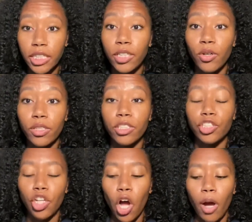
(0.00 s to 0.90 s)
on the
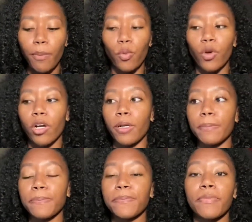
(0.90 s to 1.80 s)
job, were
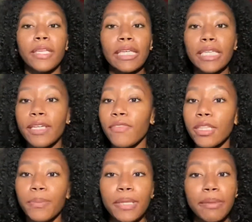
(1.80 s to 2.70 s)

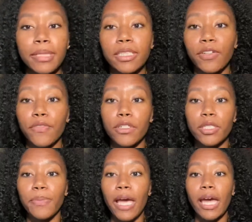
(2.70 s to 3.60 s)
giving the babies their
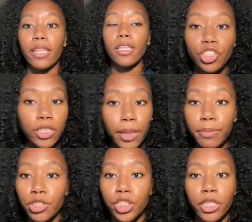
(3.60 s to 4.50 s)
first bath,
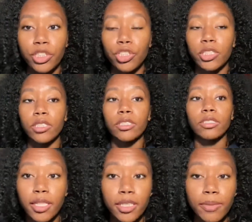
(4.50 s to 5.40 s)
diaper
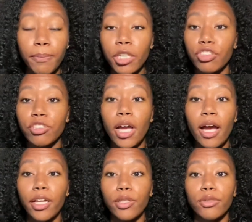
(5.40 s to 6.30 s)
changes, measuring
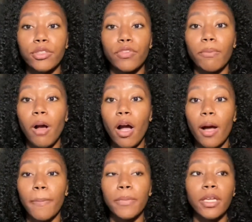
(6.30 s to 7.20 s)
INOs for
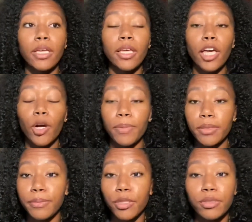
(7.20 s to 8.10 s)
mom, helping
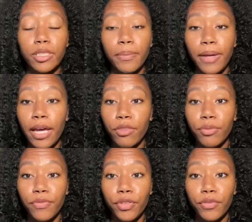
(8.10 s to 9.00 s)
them go to the
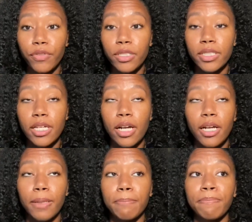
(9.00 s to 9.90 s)
bathroom for the first
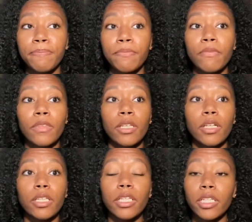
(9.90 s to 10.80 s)
time,
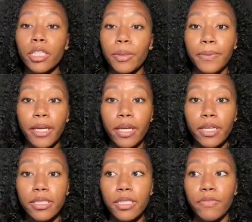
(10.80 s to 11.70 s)
cleaning their
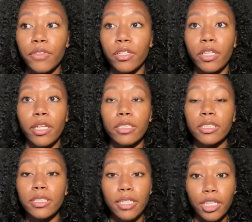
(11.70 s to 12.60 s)
beds if they're like
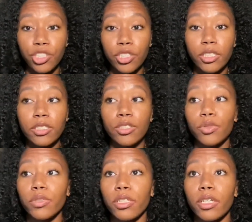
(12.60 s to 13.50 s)
C-section,
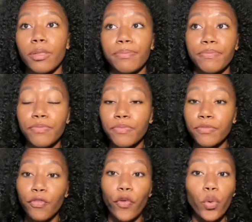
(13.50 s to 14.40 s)
doing
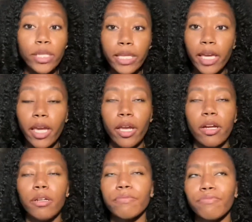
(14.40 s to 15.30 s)
Foley
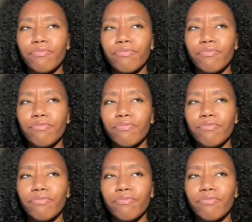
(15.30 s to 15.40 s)
care,